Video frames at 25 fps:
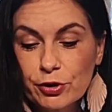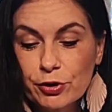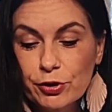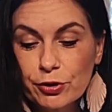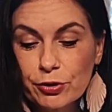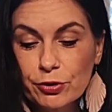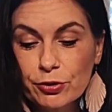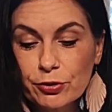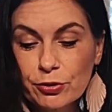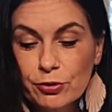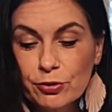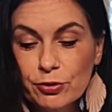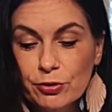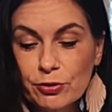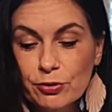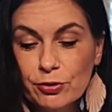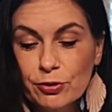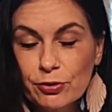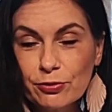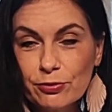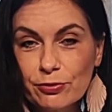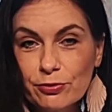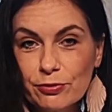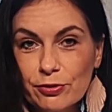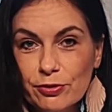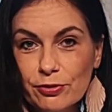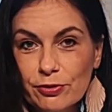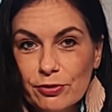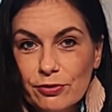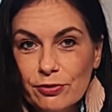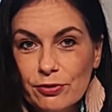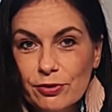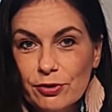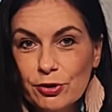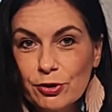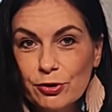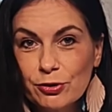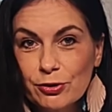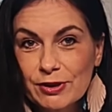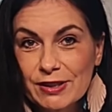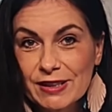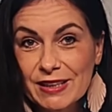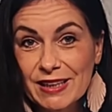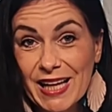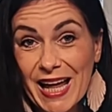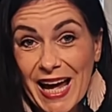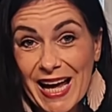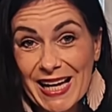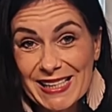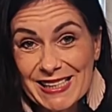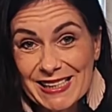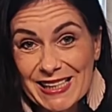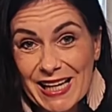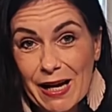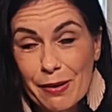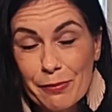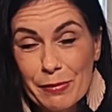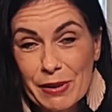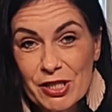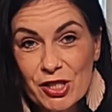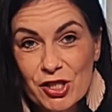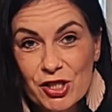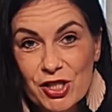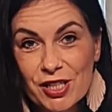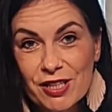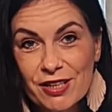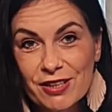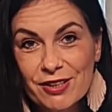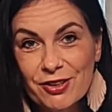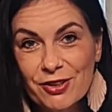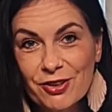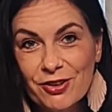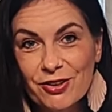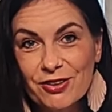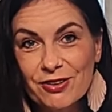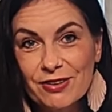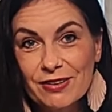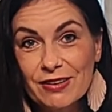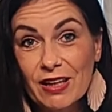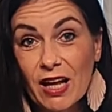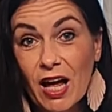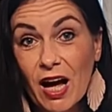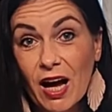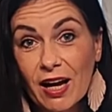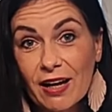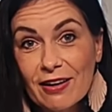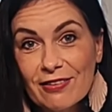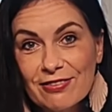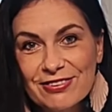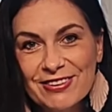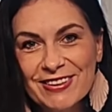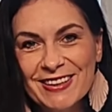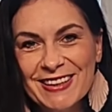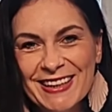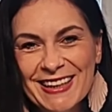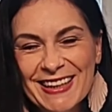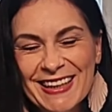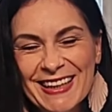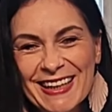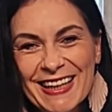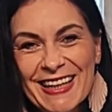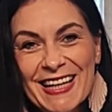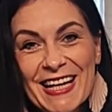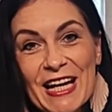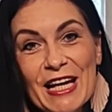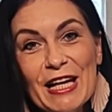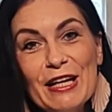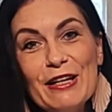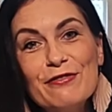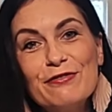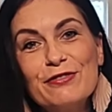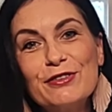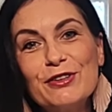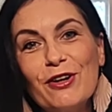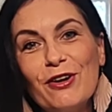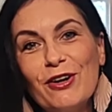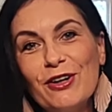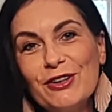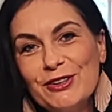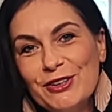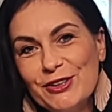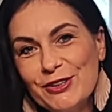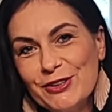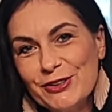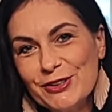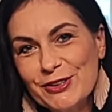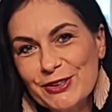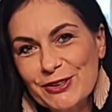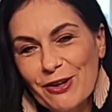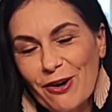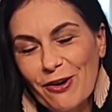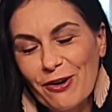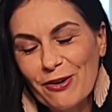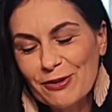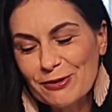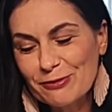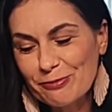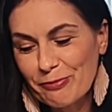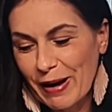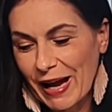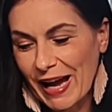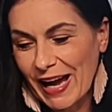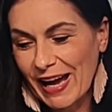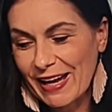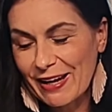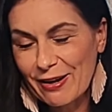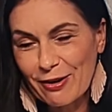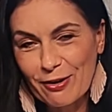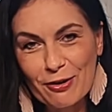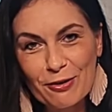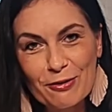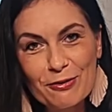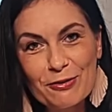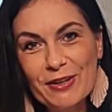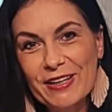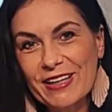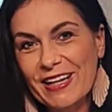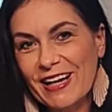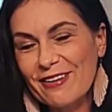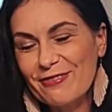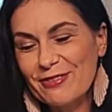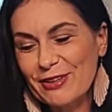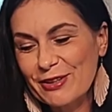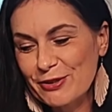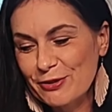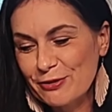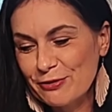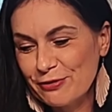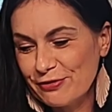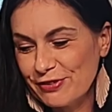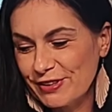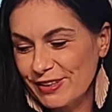to use less MSG in your life, if not, use Old Bay or whatever you